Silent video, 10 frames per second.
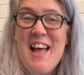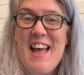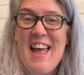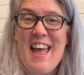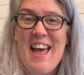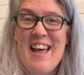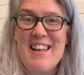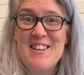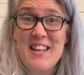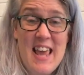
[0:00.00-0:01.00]

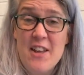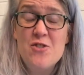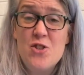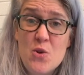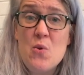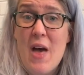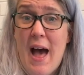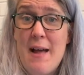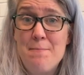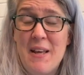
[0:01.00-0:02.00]
and can't do
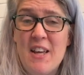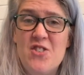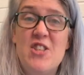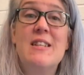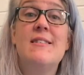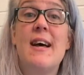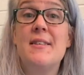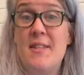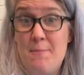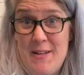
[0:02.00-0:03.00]
that because she
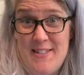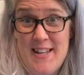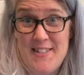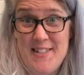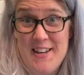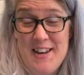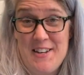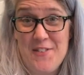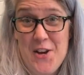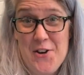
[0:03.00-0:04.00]
doesn't possess the kind
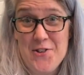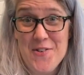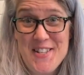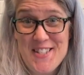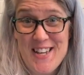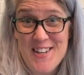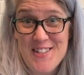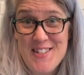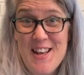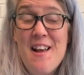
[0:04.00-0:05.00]
of characteristics